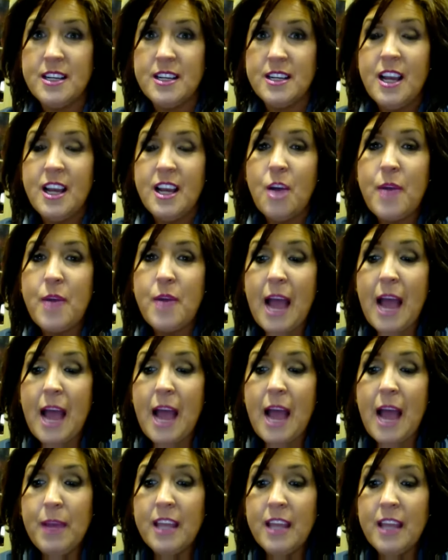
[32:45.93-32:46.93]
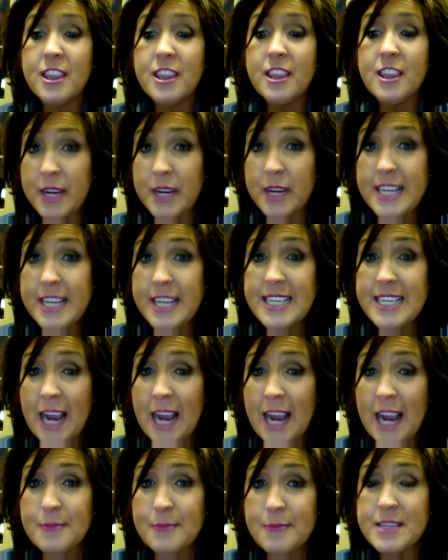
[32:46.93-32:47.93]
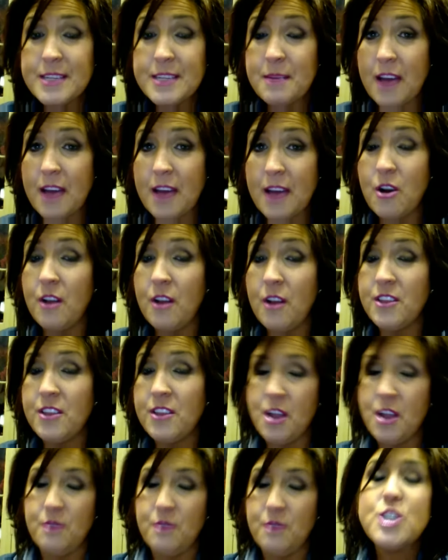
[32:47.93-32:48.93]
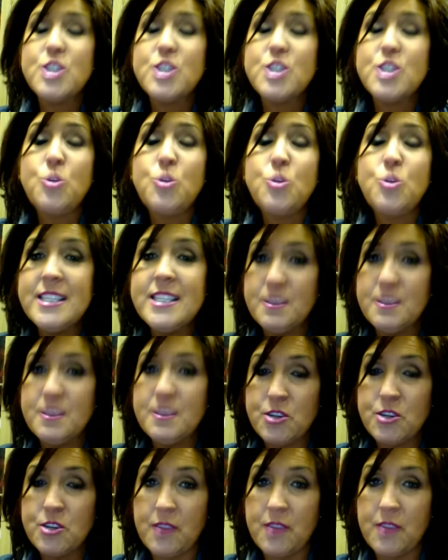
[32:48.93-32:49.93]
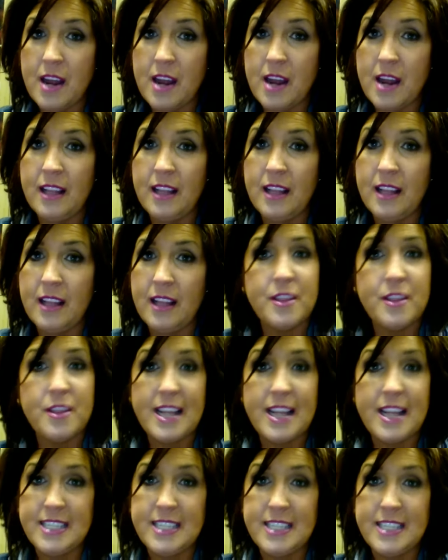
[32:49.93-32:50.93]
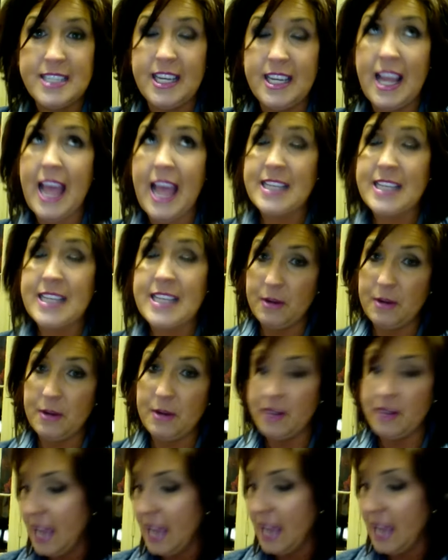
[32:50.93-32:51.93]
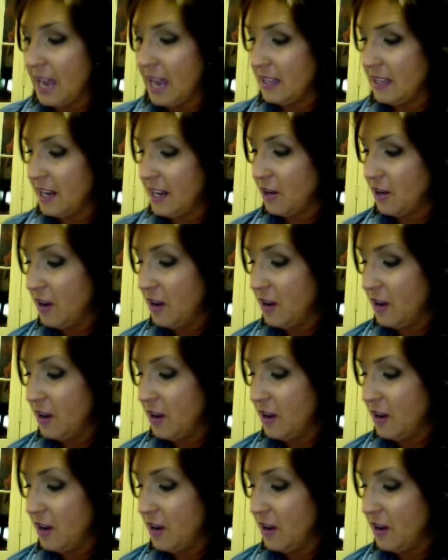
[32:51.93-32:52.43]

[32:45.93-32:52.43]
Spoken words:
Okay, I paid 3 times the amount on, no, twice as much on that eyeliner than I did as a Mary Kay eyeliner.